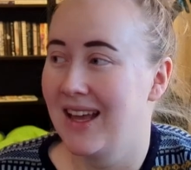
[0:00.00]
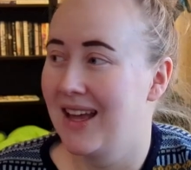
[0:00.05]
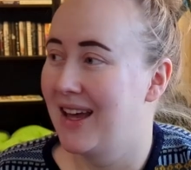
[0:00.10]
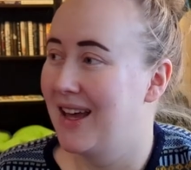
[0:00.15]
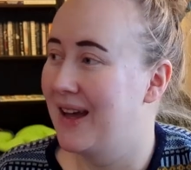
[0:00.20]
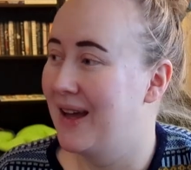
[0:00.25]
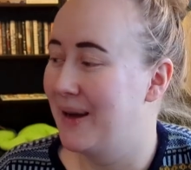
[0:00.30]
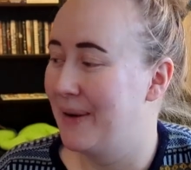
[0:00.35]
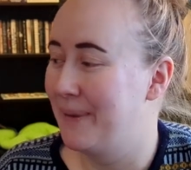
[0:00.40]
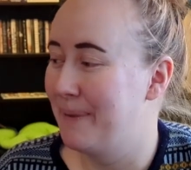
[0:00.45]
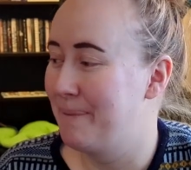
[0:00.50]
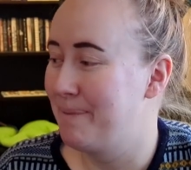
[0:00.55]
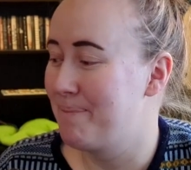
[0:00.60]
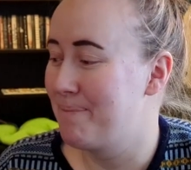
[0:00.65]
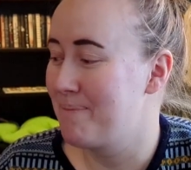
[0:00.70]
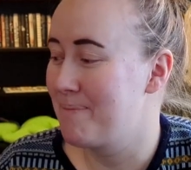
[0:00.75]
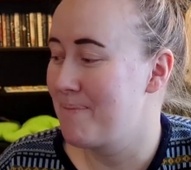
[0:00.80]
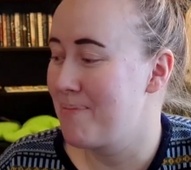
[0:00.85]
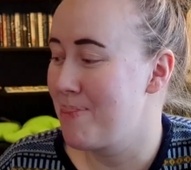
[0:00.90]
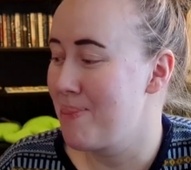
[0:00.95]

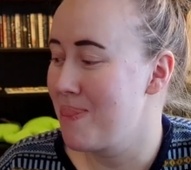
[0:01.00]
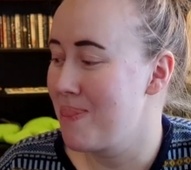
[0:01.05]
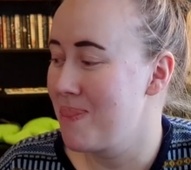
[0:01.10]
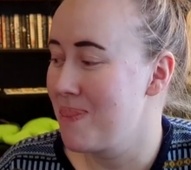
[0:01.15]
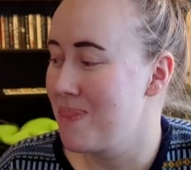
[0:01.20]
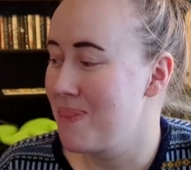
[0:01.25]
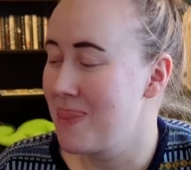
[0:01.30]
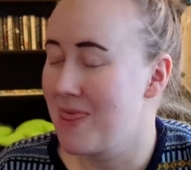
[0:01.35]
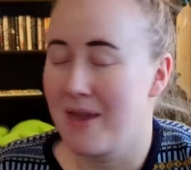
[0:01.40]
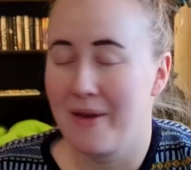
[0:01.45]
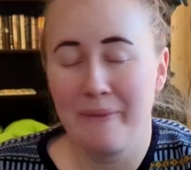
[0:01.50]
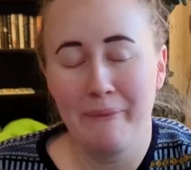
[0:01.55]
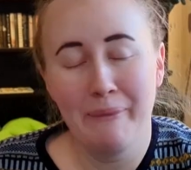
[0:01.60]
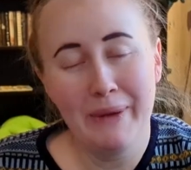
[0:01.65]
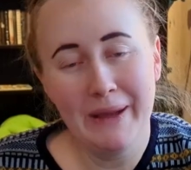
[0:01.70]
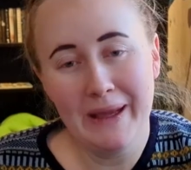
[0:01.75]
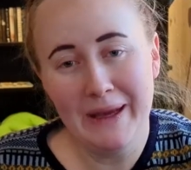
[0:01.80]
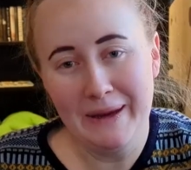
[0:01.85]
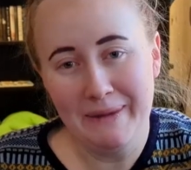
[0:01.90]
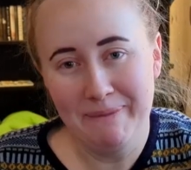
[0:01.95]

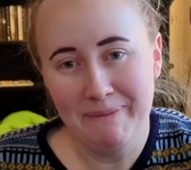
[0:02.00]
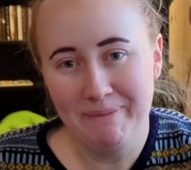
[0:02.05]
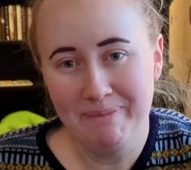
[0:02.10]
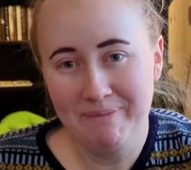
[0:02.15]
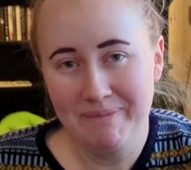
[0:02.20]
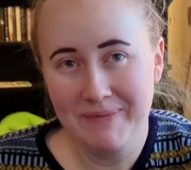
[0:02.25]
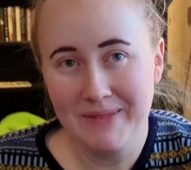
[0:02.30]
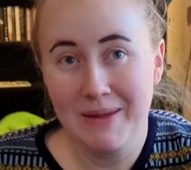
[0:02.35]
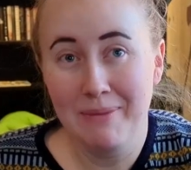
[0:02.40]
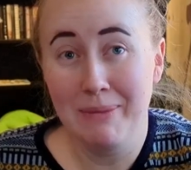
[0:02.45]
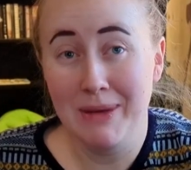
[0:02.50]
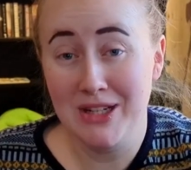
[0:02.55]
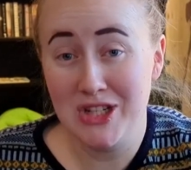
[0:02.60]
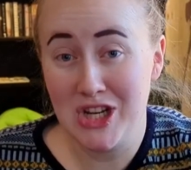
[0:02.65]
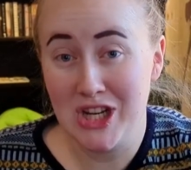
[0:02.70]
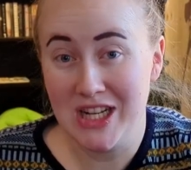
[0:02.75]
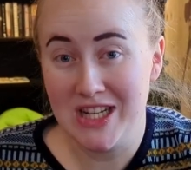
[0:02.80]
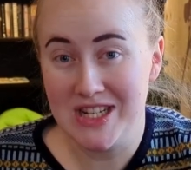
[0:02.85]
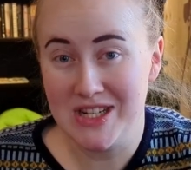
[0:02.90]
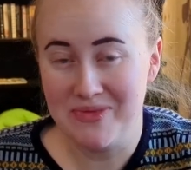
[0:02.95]
But yeah, big
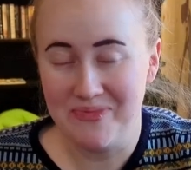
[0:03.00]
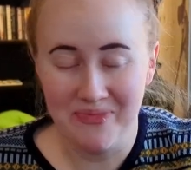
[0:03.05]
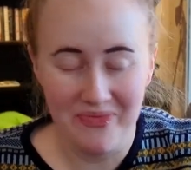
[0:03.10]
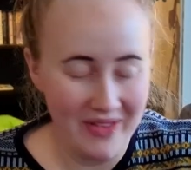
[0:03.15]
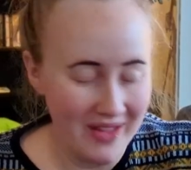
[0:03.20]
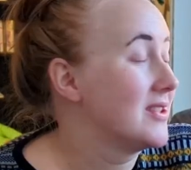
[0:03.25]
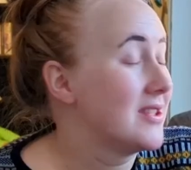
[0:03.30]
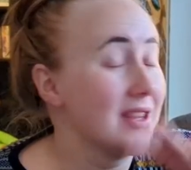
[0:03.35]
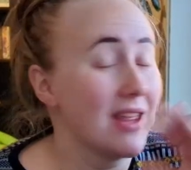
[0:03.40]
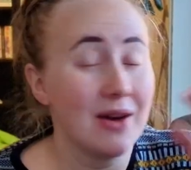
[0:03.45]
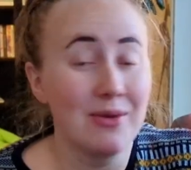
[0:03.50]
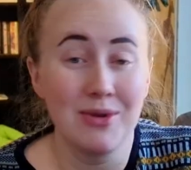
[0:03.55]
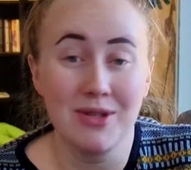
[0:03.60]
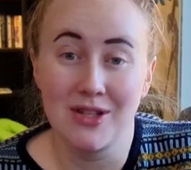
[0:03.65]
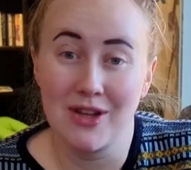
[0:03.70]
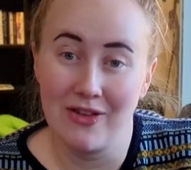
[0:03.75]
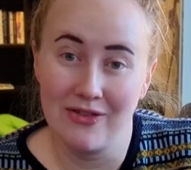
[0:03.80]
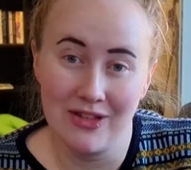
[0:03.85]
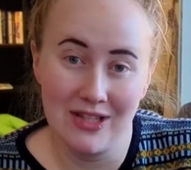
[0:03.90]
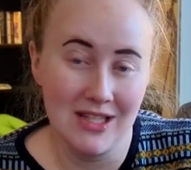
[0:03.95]
change. So that was
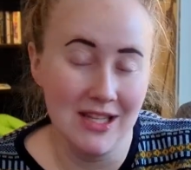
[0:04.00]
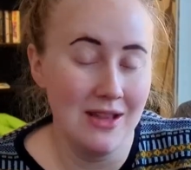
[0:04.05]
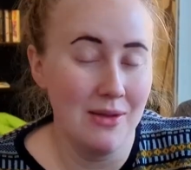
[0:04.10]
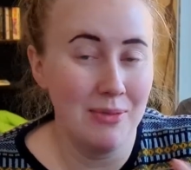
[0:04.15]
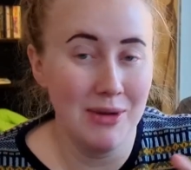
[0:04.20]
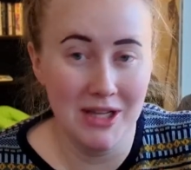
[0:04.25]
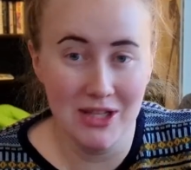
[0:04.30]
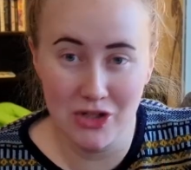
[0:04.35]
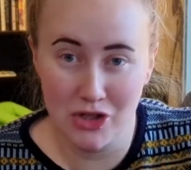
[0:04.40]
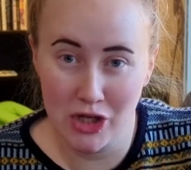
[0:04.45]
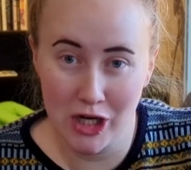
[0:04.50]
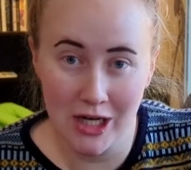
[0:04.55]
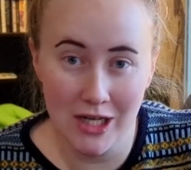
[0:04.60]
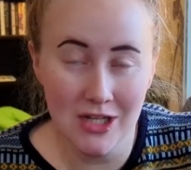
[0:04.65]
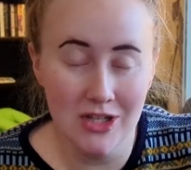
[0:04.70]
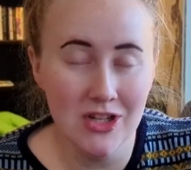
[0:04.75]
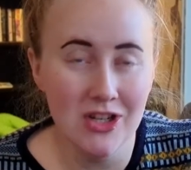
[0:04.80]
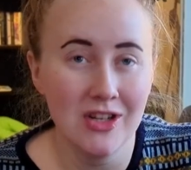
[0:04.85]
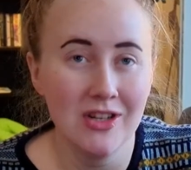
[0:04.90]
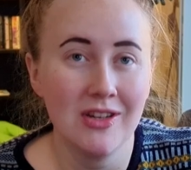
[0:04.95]
obviously the biggest
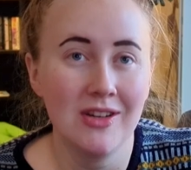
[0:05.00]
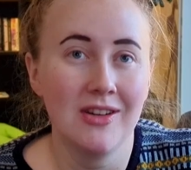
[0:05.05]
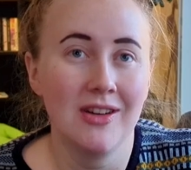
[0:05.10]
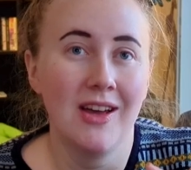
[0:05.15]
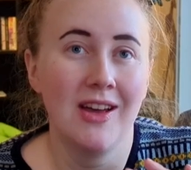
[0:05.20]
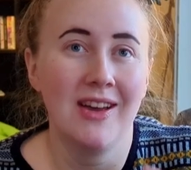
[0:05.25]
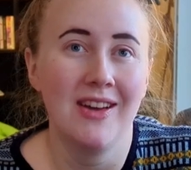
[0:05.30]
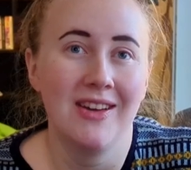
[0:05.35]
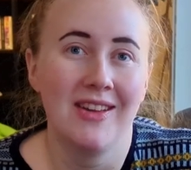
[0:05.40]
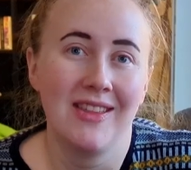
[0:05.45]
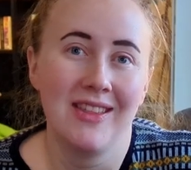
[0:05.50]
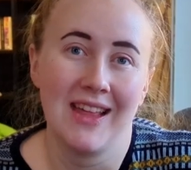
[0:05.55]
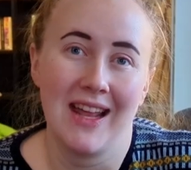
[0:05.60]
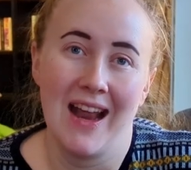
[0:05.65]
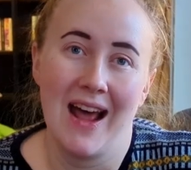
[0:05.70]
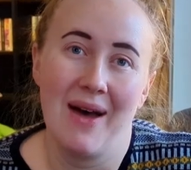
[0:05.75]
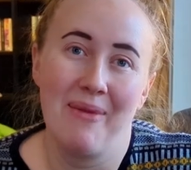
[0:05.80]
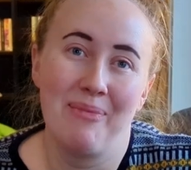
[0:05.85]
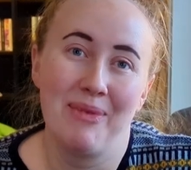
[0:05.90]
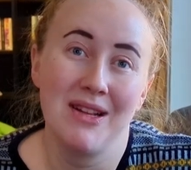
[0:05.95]
change that
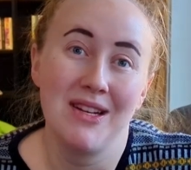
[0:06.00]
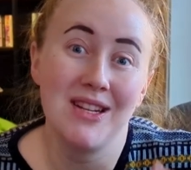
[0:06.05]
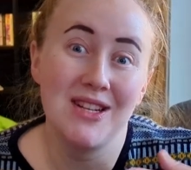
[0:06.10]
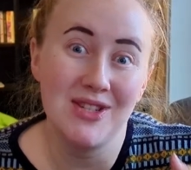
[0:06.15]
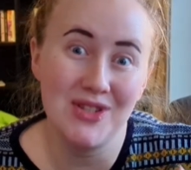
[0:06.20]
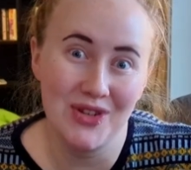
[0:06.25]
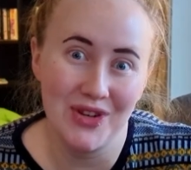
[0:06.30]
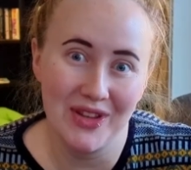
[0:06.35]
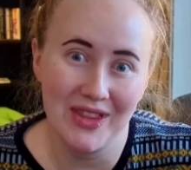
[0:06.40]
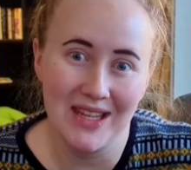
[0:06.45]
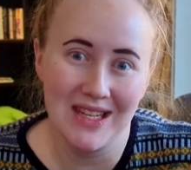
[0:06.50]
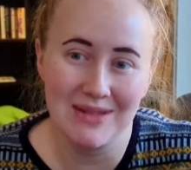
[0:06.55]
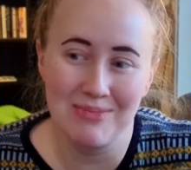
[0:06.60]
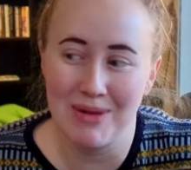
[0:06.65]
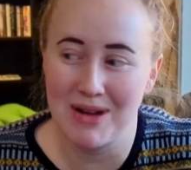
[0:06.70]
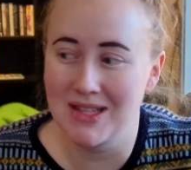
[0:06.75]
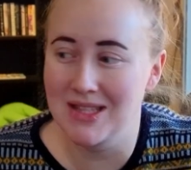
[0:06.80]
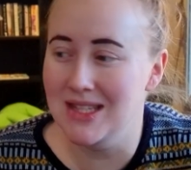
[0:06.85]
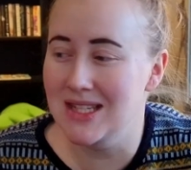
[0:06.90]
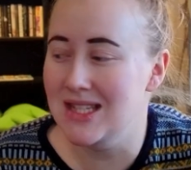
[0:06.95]
happened during these
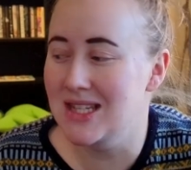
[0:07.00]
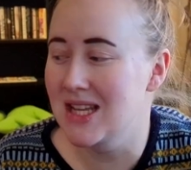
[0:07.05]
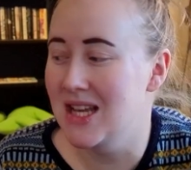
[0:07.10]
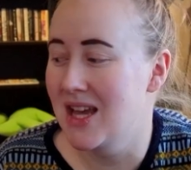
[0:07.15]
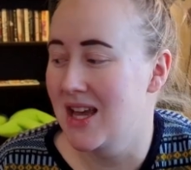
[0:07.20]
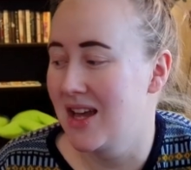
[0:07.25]
months.